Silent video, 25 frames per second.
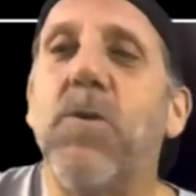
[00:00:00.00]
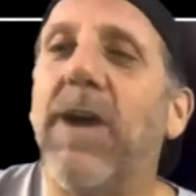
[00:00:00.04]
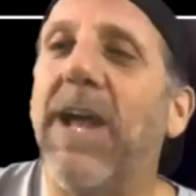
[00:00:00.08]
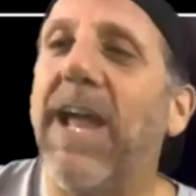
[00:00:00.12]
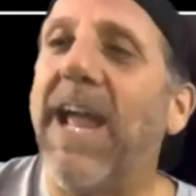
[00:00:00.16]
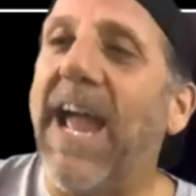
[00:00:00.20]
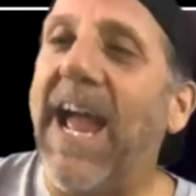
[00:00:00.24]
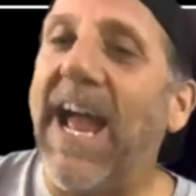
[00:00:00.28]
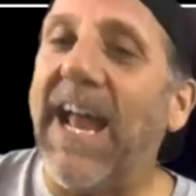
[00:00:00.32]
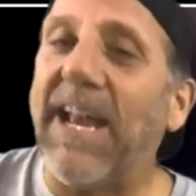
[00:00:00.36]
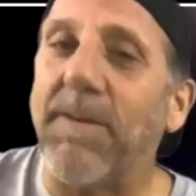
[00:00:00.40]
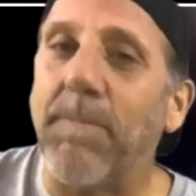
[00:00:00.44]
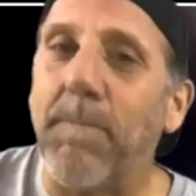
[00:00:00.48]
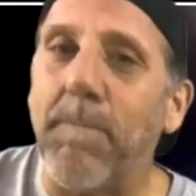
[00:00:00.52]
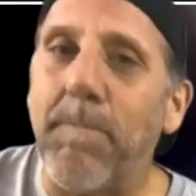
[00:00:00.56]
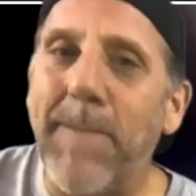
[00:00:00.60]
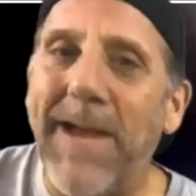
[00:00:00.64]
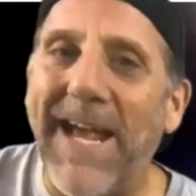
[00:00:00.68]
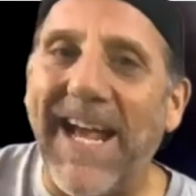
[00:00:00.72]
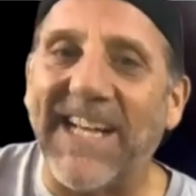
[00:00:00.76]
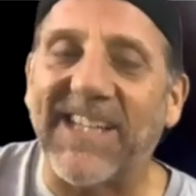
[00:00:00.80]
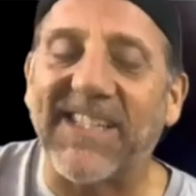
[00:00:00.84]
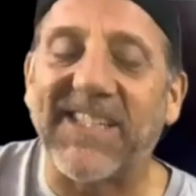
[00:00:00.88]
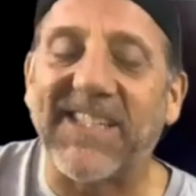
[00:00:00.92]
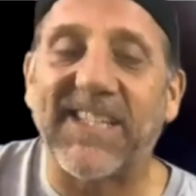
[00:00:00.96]

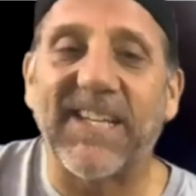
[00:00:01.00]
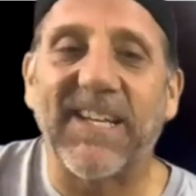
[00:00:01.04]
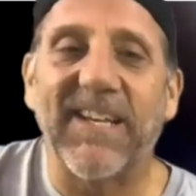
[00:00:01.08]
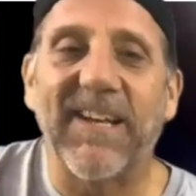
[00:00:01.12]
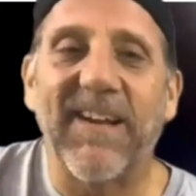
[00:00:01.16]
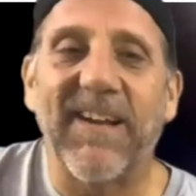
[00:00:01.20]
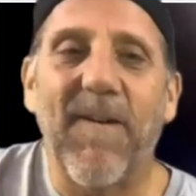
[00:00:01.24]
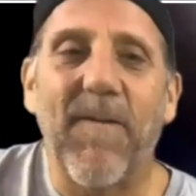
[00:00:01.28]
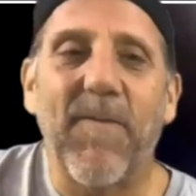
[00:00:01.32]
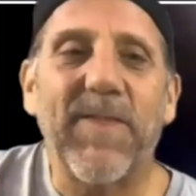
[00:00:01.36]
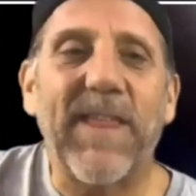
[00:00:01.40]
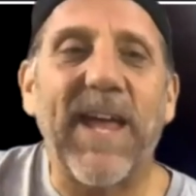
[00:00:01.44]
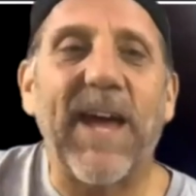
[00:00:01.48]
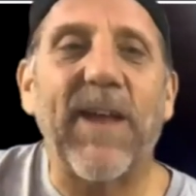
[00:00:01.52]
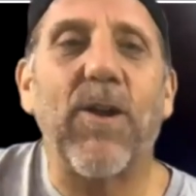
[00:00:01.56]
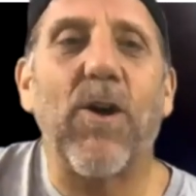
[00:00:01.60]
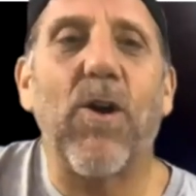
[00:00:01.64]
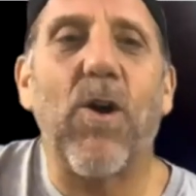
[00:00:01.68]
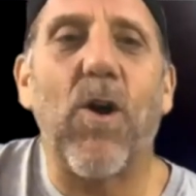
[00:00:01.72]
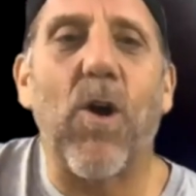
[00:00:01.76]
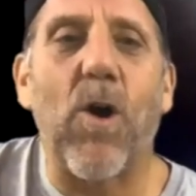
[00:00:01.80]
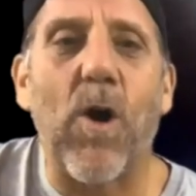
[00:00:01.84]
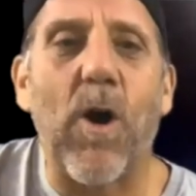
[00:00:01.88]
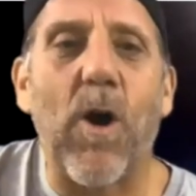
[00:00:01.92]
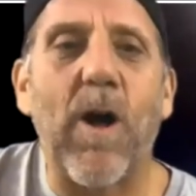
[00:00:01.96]
admit that
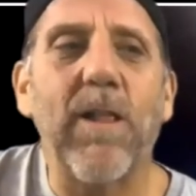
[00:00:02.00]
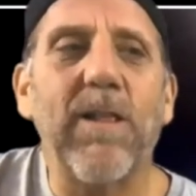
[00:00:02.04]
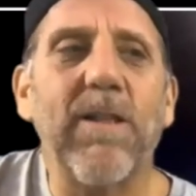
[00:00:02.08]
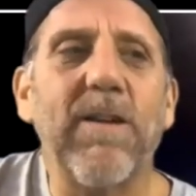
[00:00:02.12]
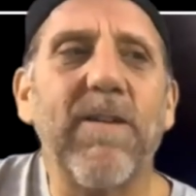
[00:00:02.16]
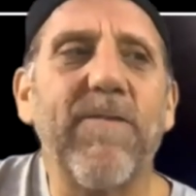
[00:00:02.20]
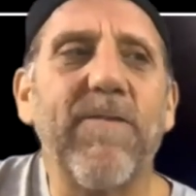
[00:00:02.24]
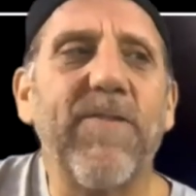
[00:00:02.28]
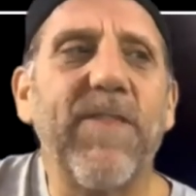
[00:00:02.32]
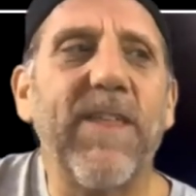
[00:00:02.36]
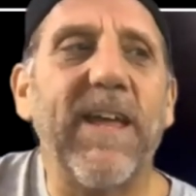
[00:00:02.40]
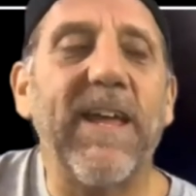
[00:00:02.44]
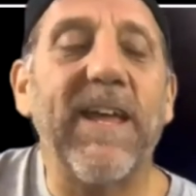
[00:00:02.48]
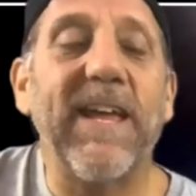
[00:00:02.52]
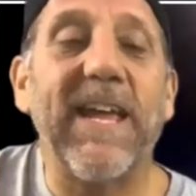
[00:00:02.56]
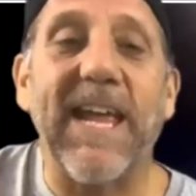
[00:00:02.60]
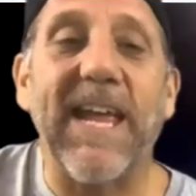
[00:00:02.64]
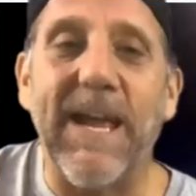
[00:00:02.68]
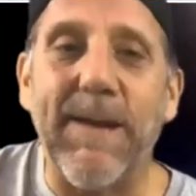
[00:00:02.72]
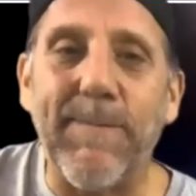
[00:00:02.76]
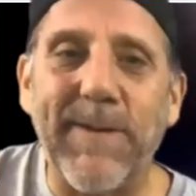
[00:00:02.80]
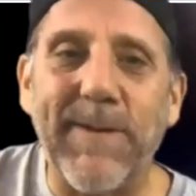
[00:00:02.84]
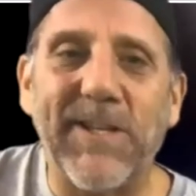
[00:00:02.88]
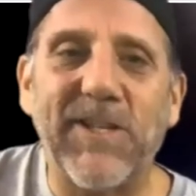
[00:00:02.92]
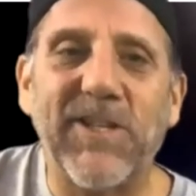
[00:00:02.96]
all of the
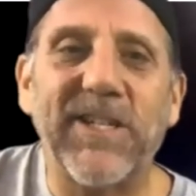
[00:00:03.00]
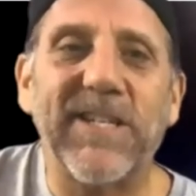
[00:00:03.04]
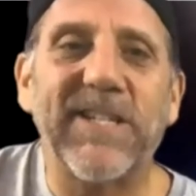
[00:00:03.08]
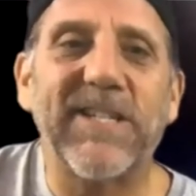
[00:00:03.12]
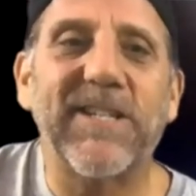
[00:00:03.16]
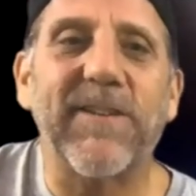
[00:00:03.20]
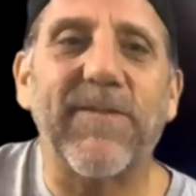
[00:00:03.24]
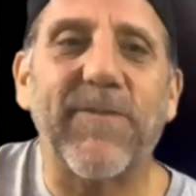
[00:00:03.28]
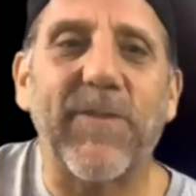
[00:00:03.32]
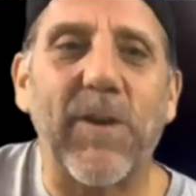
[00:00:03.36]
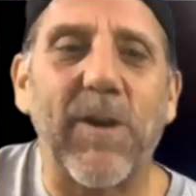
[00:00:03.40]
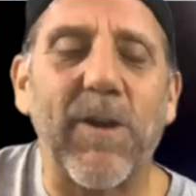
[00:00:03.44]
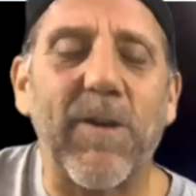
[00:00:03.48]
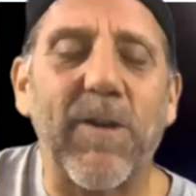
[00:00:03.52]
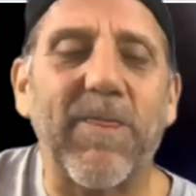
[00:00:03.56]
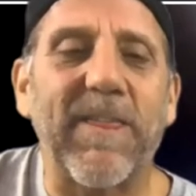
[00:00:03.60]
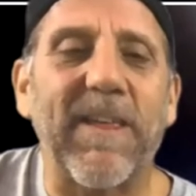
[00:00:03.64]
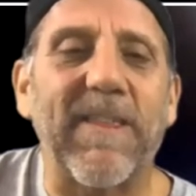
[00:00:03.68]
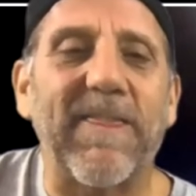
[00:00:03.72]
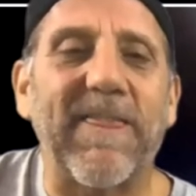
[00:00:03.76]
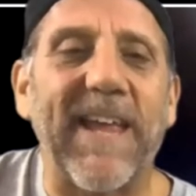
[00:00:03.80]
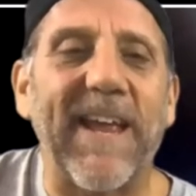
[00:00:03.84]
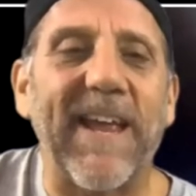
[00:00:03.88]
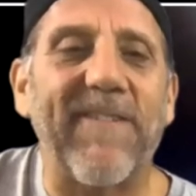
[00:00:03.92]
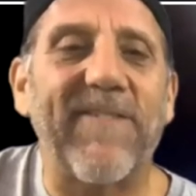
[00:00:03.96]
images of Earth
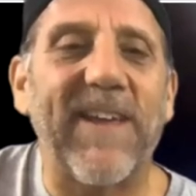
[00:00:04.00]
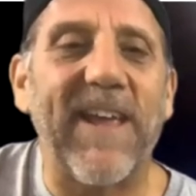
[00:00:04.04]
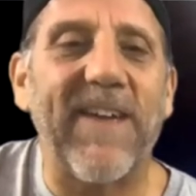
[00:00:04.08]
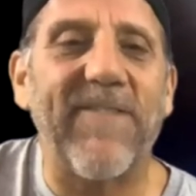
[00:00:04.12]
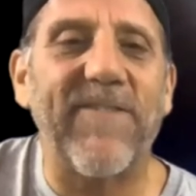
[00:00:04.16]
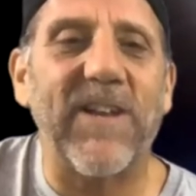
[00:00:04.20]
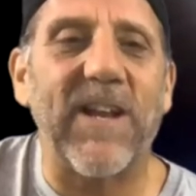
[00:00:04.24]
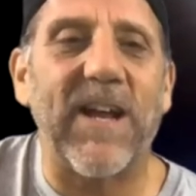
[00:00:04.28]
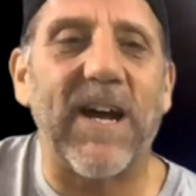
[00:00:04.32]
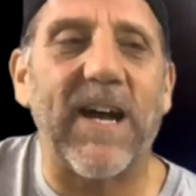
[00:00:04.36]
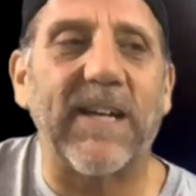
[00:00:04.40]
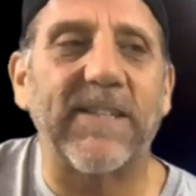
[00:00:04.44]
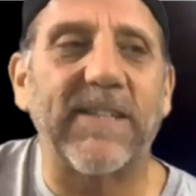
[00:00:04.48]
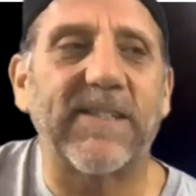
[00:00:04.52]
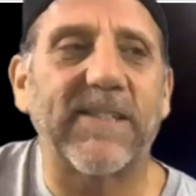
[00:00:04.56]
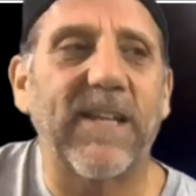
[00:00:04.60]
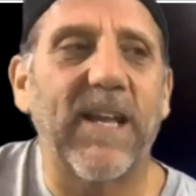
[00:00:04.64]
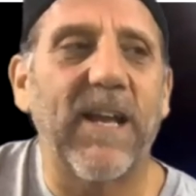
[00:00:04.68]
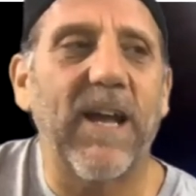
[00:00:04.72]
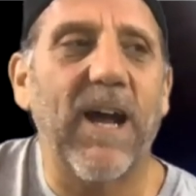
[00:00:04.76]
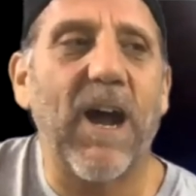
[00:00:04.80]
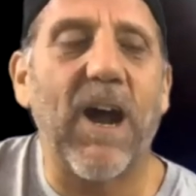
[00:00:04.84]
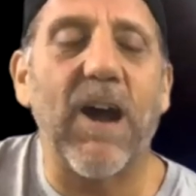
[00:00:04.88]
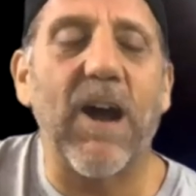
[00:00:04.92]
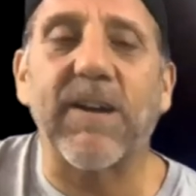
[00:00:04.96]
that they've given us
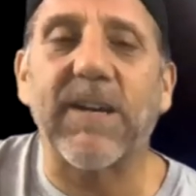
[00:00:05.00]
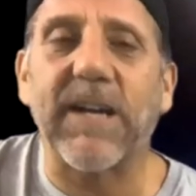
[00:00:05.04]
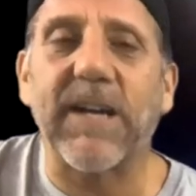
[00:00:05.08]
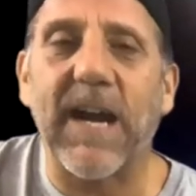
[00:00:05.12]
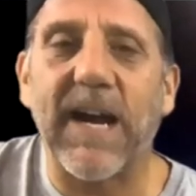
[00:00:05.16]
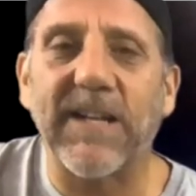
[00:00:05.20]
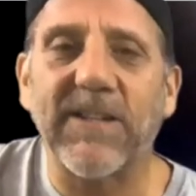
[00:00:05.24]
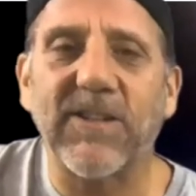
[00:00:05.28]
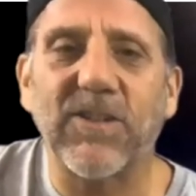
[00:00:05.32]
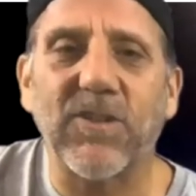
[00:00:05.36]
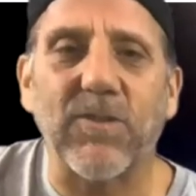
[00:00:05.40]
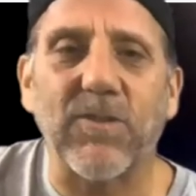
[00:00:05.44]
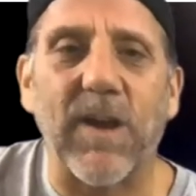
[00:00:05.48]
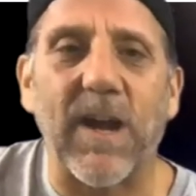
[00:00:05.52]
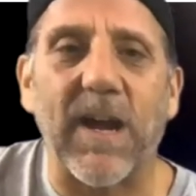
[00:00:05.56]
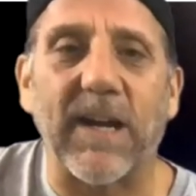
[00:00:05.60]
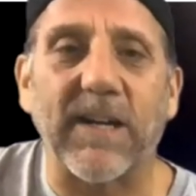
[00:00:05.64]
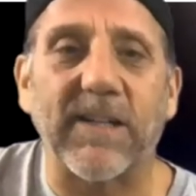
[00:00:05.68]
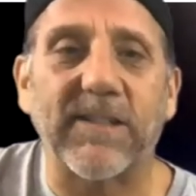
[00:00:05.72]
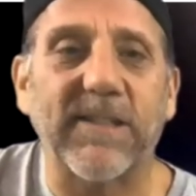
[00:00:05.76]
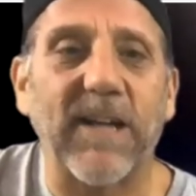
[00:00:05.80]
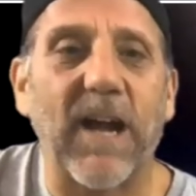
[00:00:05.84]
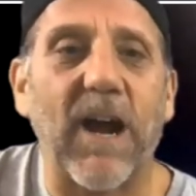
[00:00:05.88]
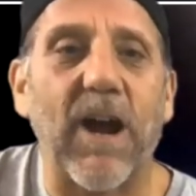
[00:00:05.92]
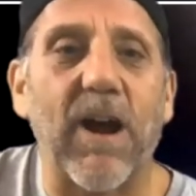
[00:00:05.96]
are
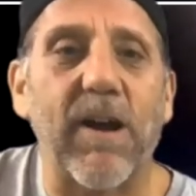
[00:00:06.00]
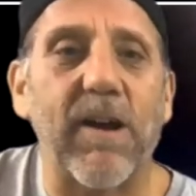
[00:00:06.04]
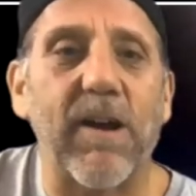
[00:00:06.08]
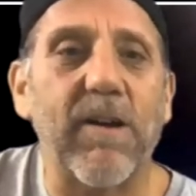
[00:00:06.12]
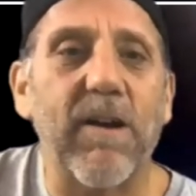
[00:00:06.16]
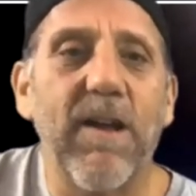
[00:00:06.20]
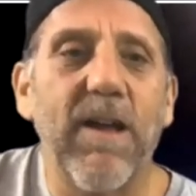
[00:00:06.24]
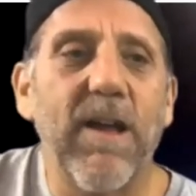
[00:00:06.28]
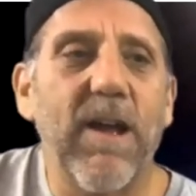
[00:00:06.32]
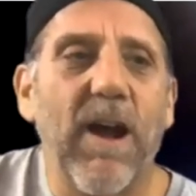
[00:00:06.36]
constructs, are